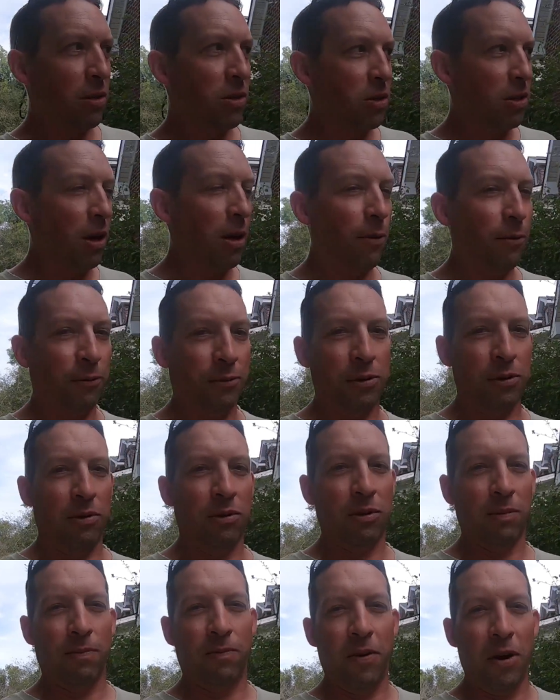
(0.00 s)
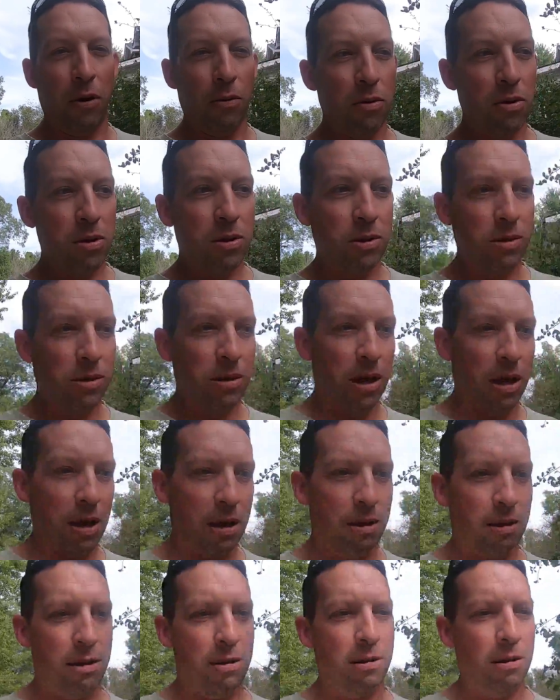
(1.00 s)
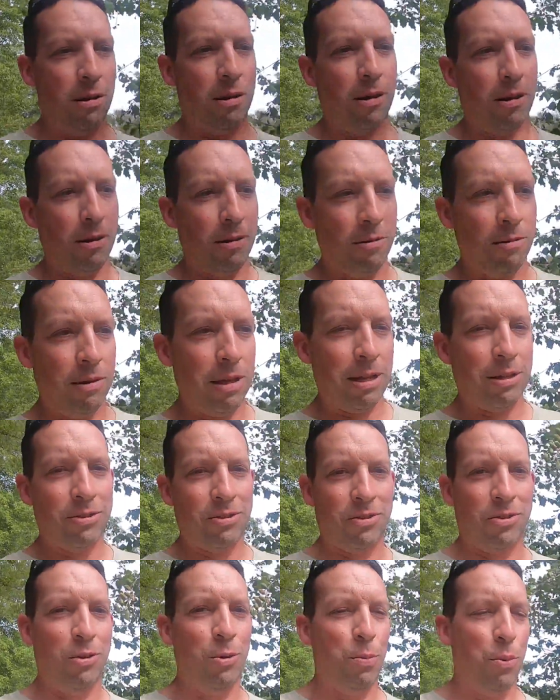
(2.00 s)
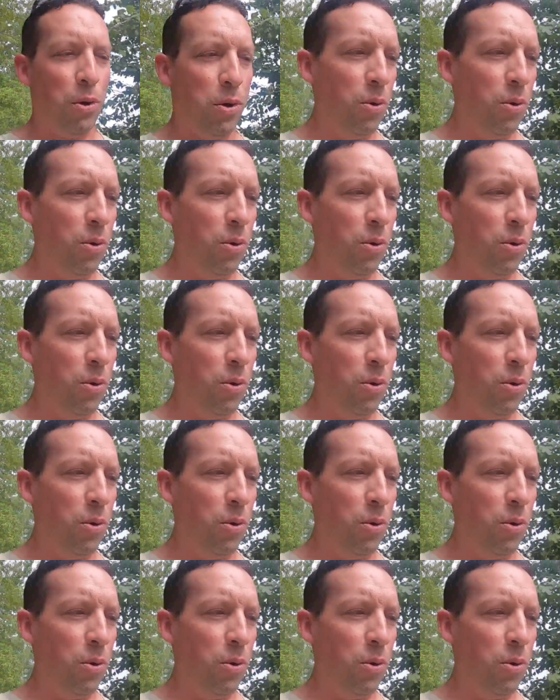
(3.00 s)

stuff to some veterans, and that's super